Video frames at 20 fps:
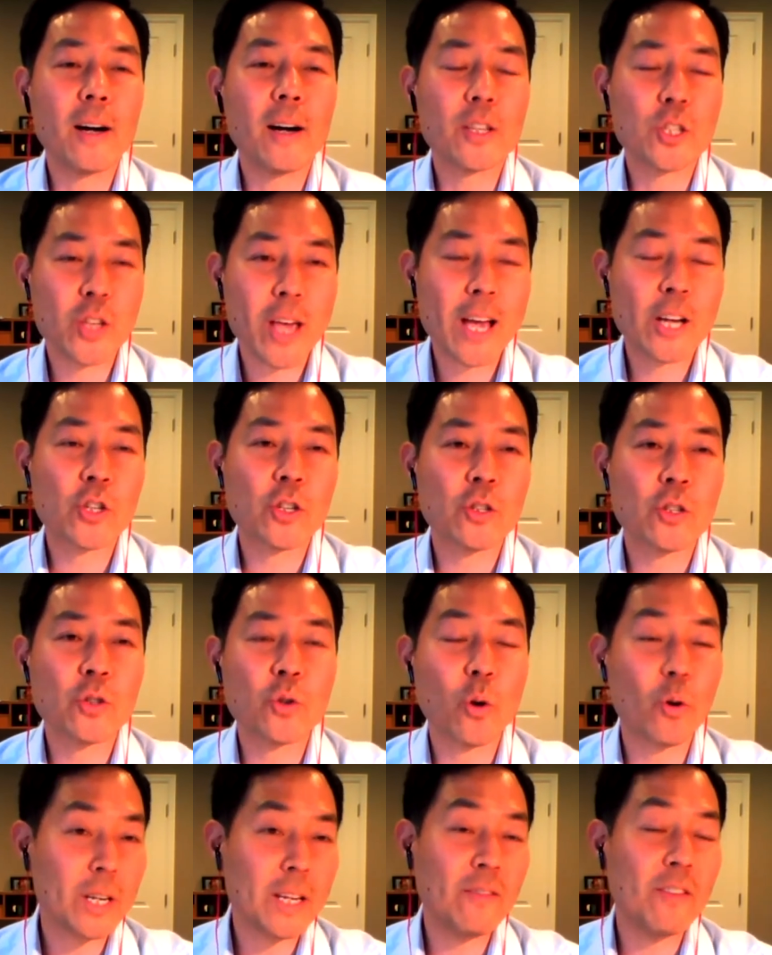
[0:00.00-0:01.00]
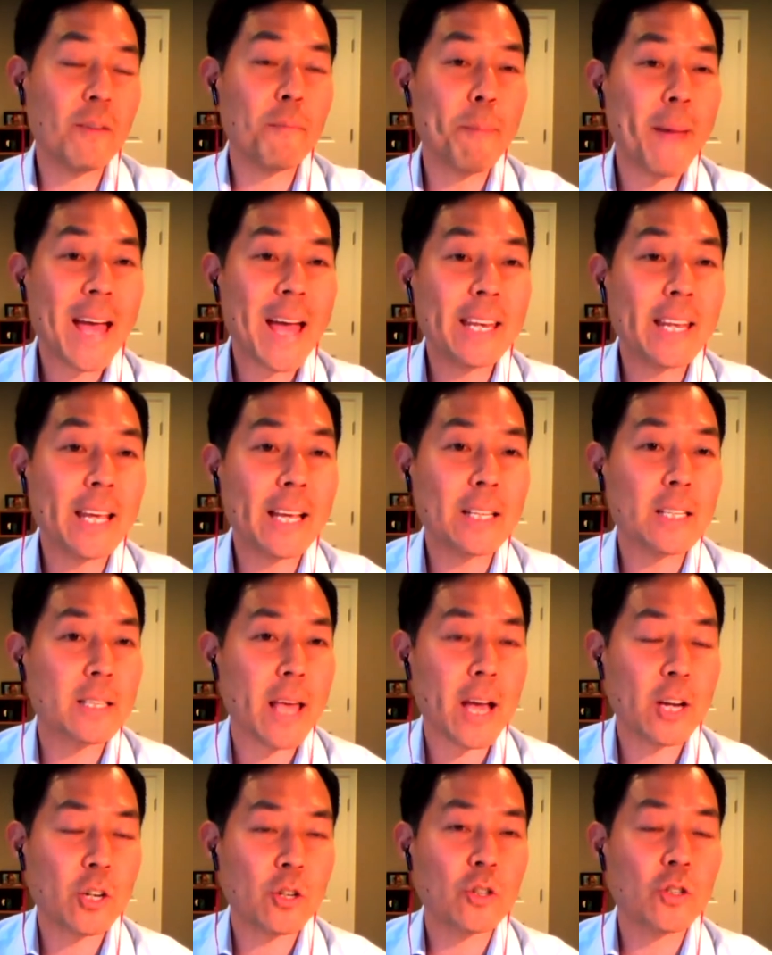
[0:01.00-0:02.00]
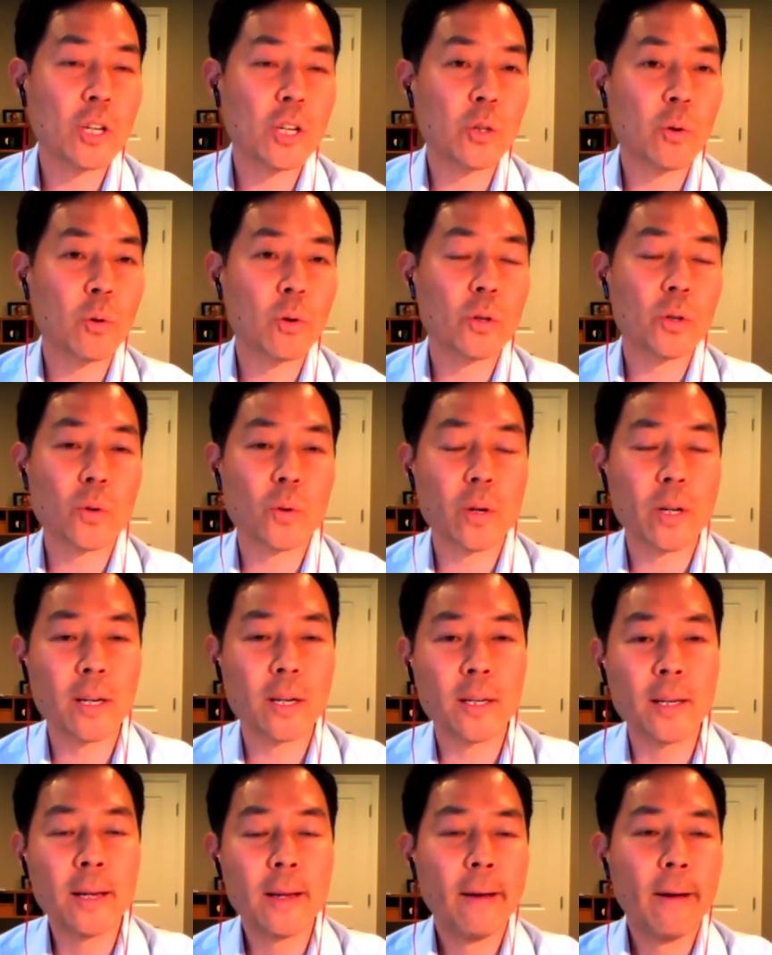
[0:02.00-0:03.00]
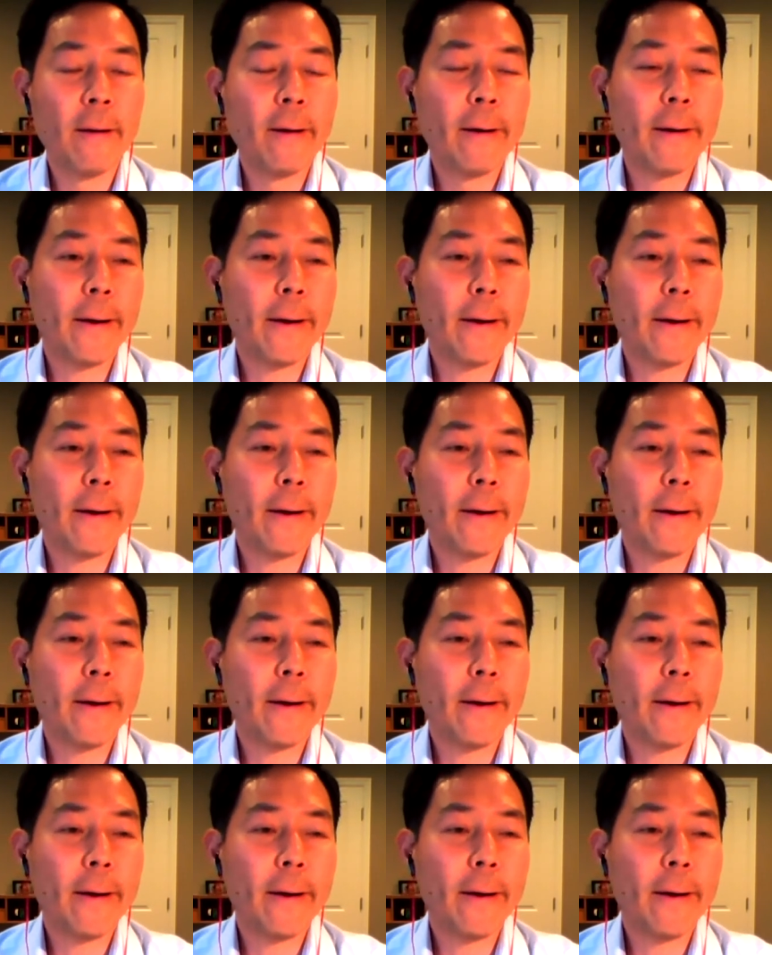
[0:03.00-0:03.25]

sanctions or even mandate sanctions on North Korea.